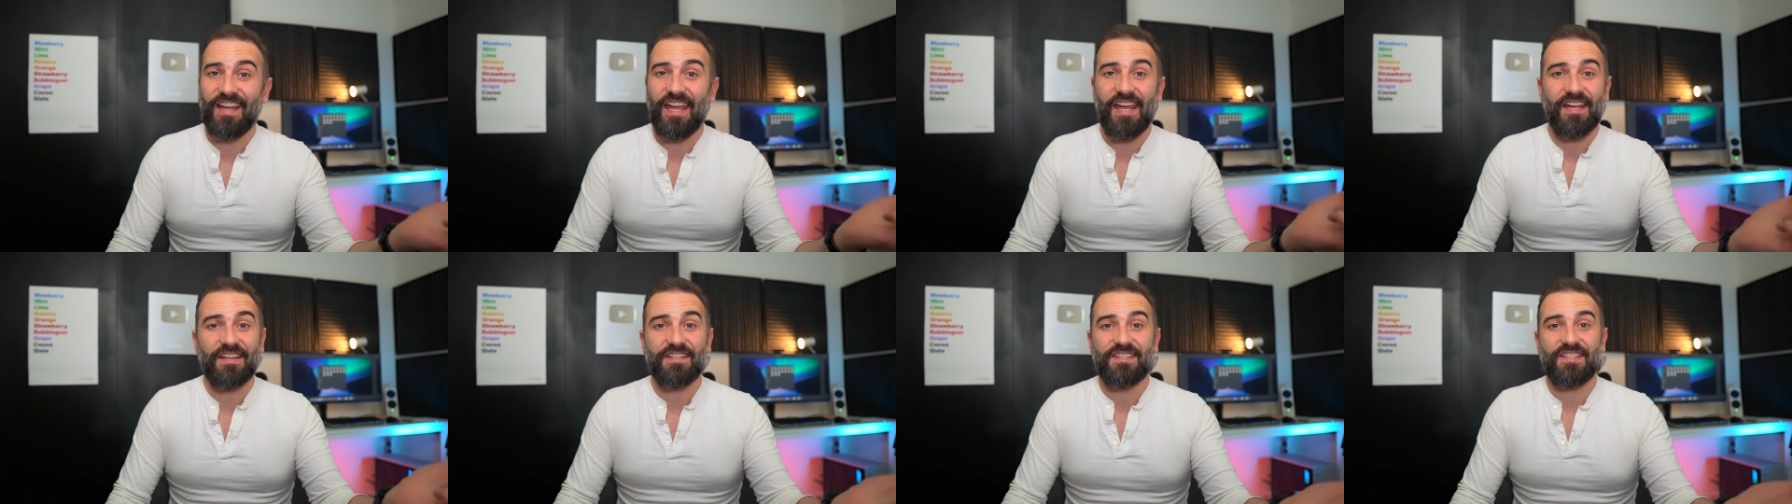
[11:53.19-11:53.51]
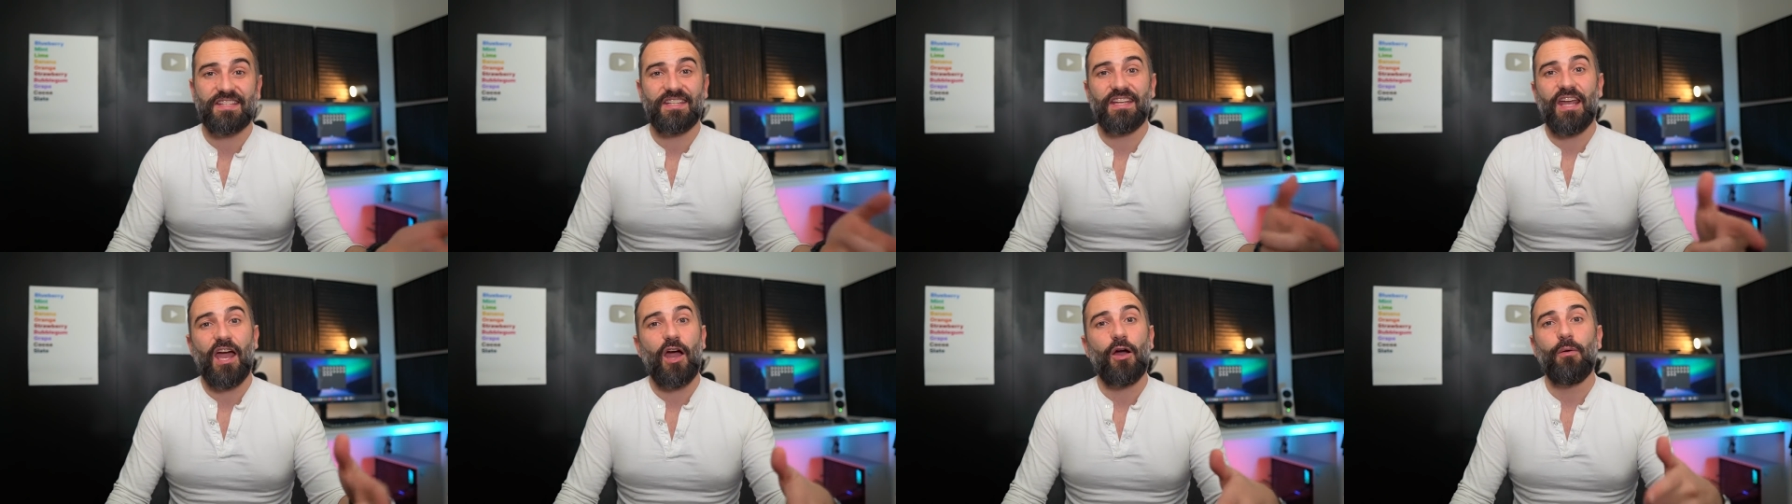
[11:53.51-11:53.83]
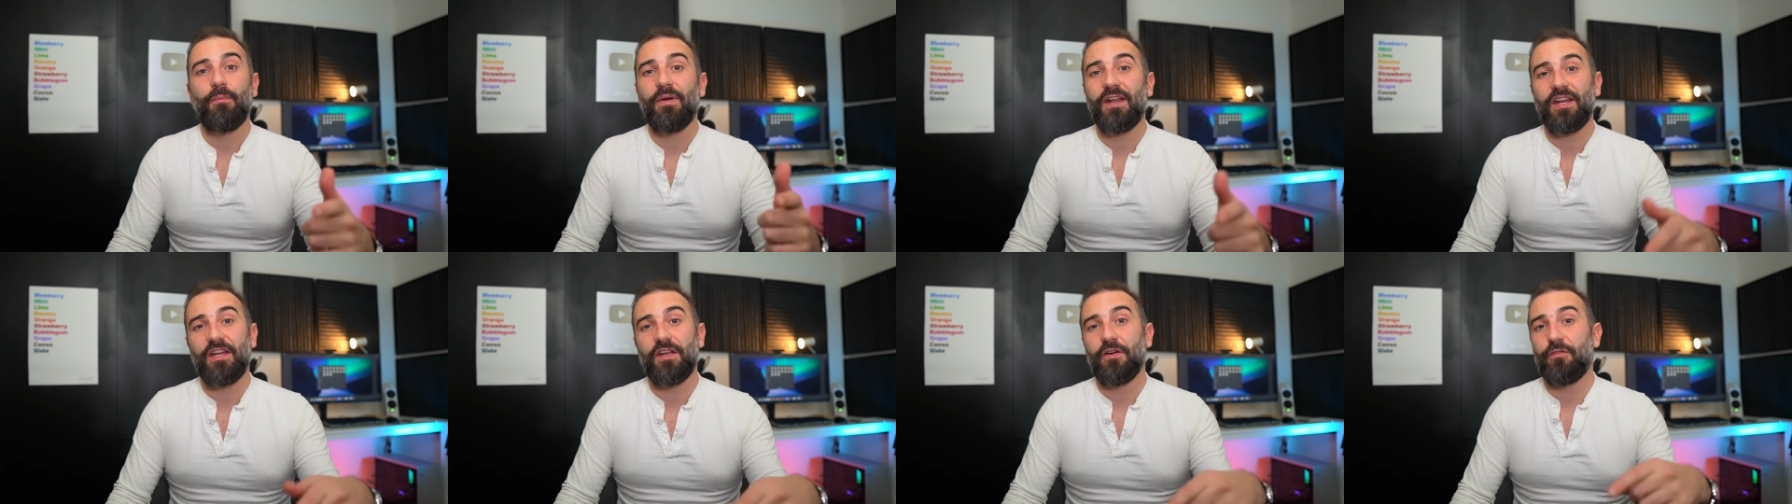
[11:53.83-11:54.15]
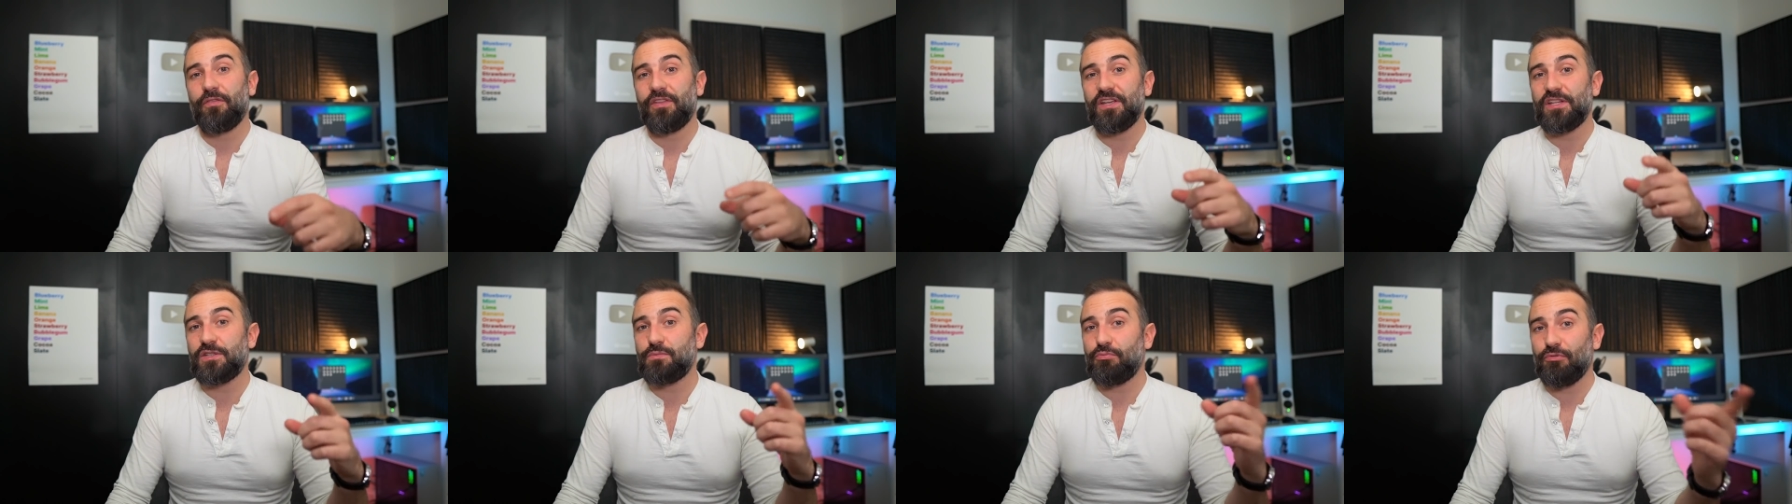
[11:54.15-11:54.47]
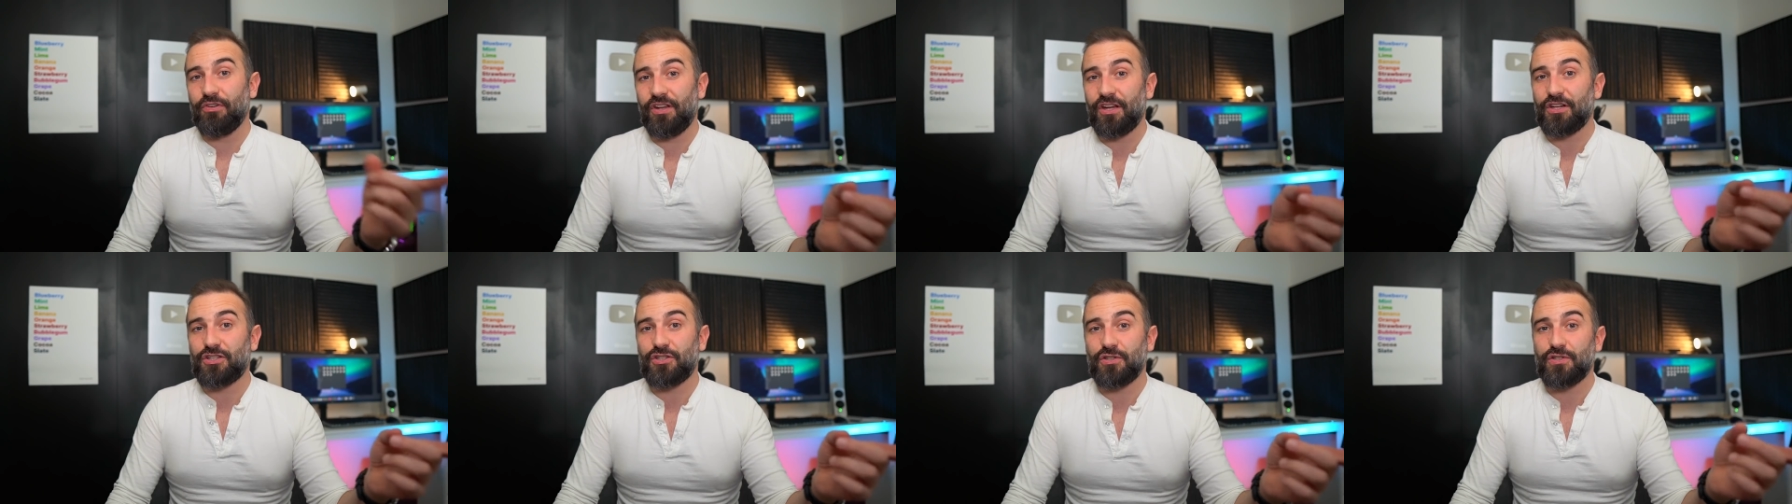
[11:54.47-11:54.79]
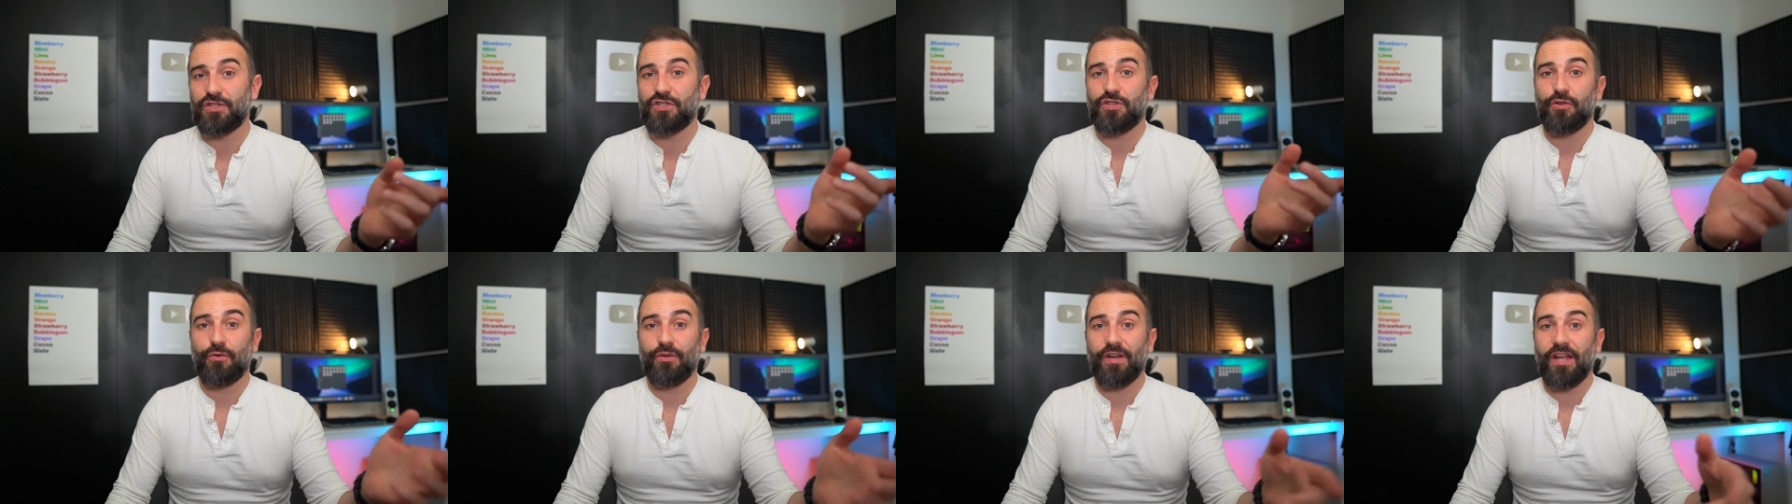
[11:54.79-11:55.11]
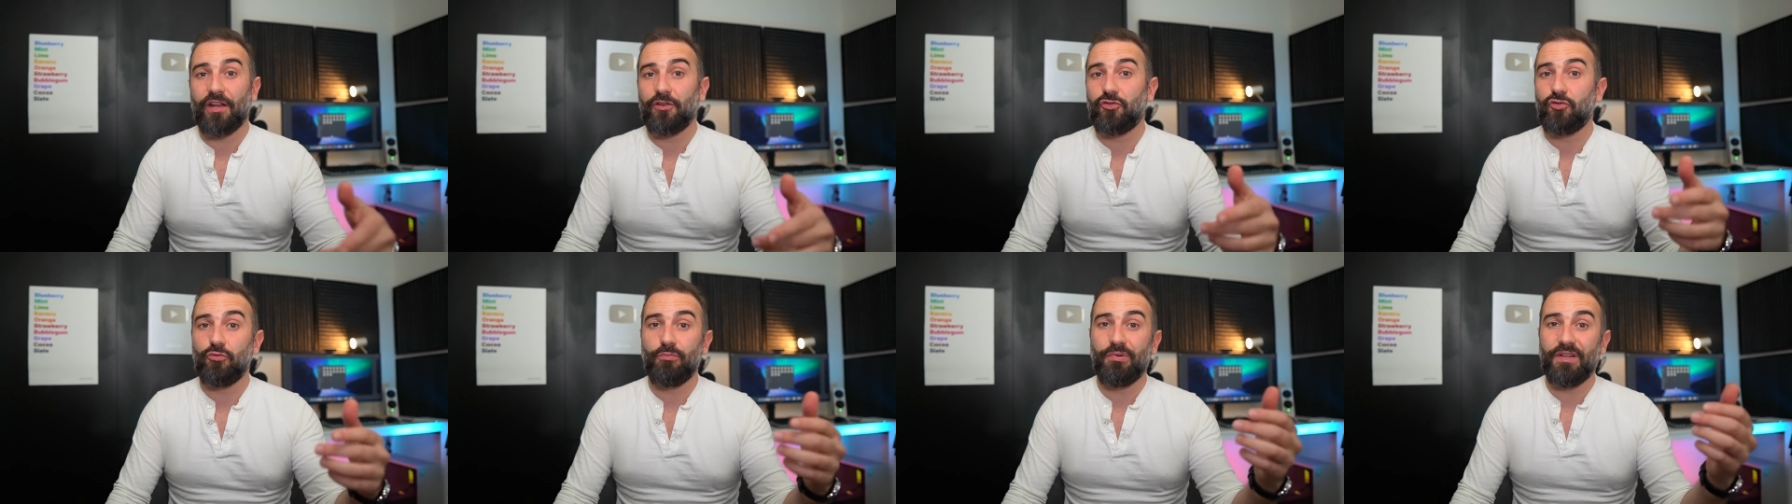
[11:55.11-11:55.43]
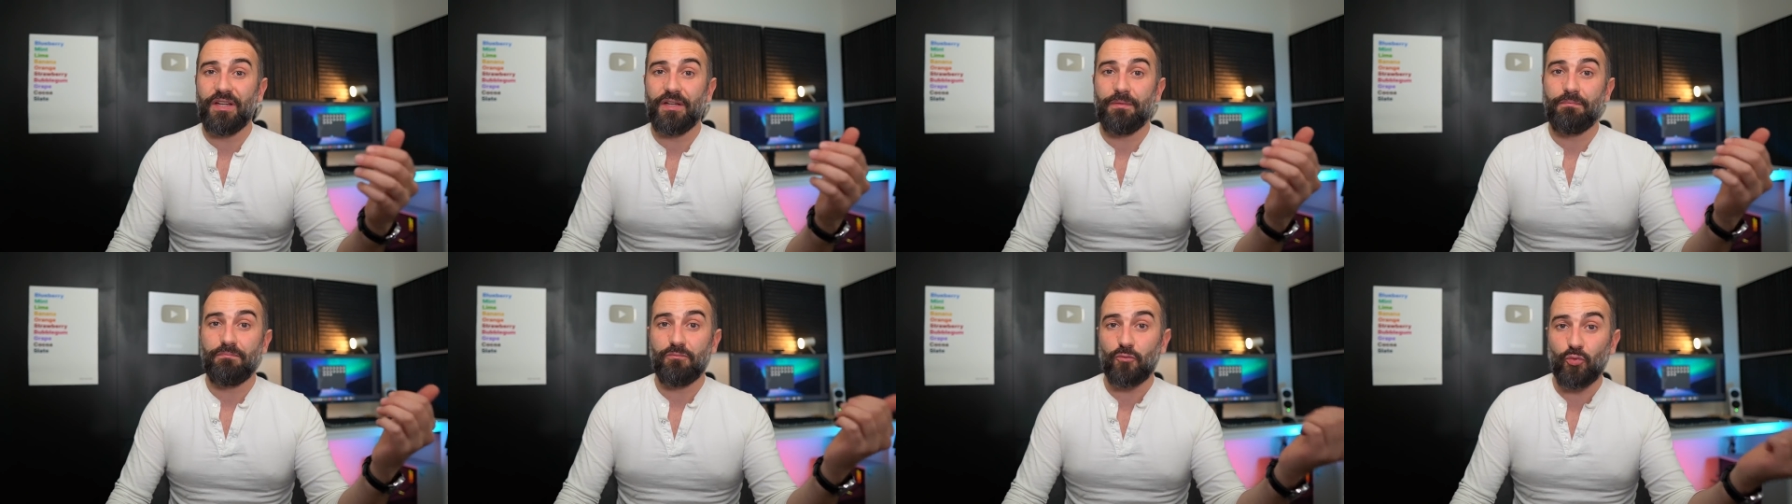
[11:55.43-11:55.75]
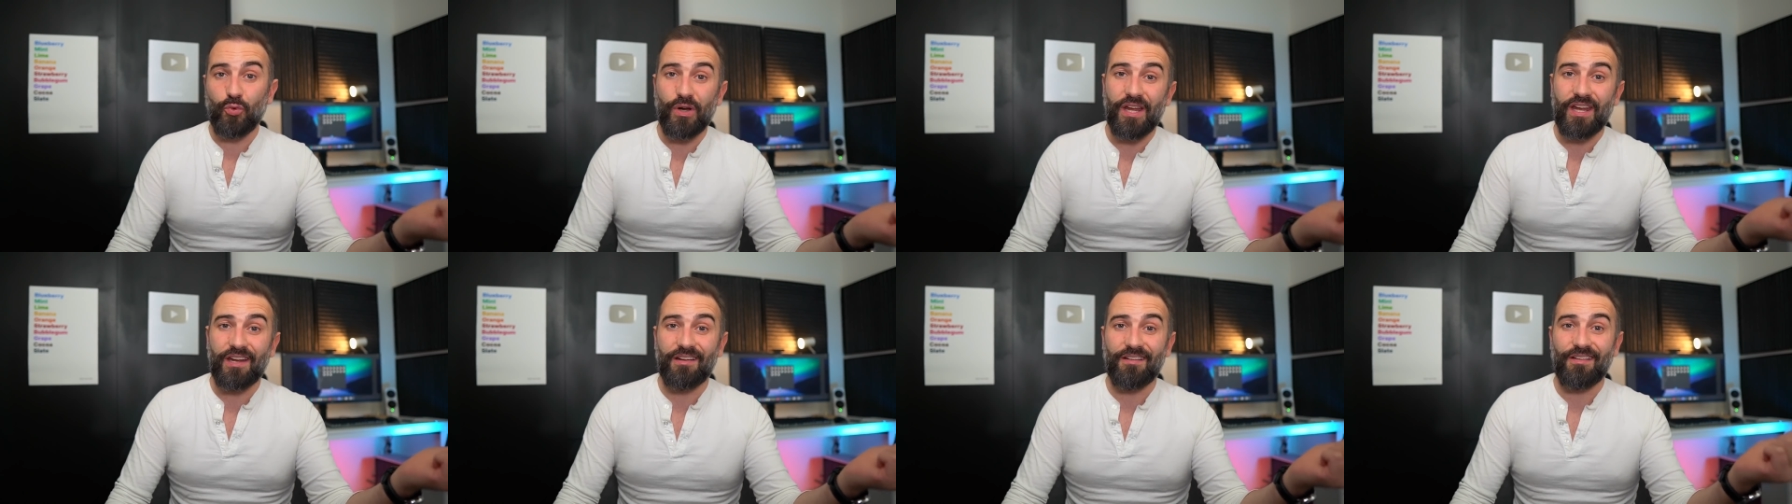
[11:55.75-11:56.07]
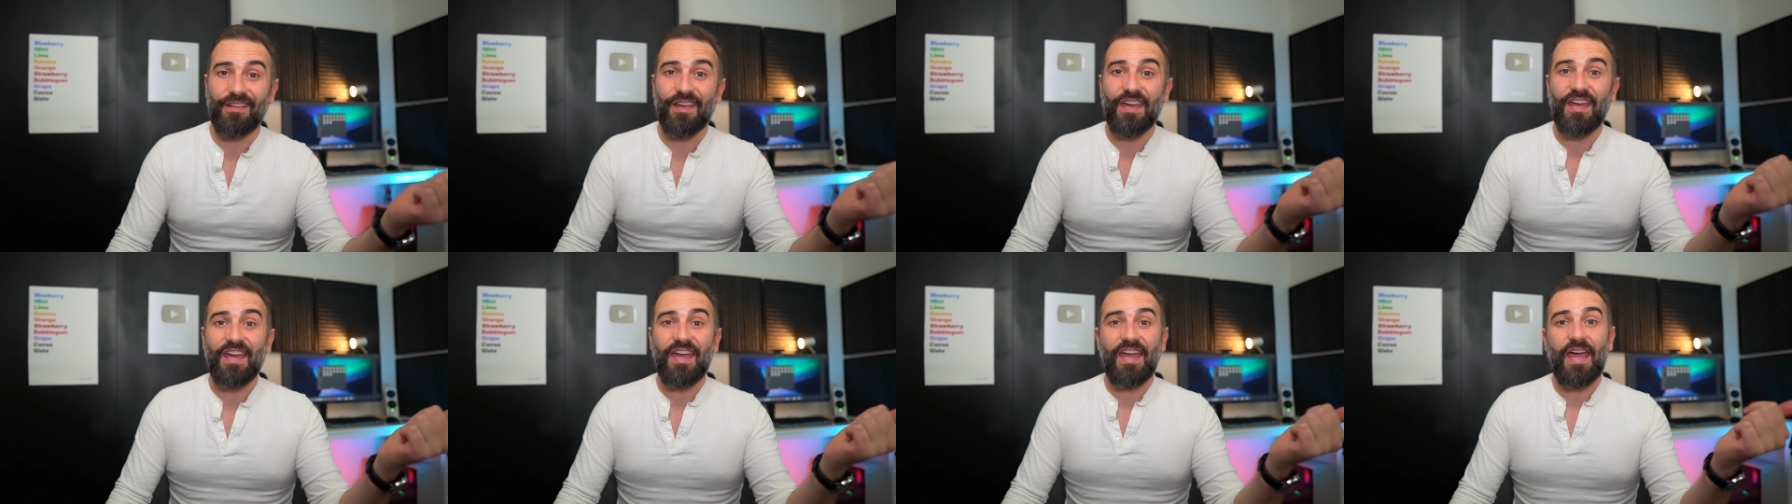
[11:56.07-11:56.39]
and see how many of these predictions turned out to be real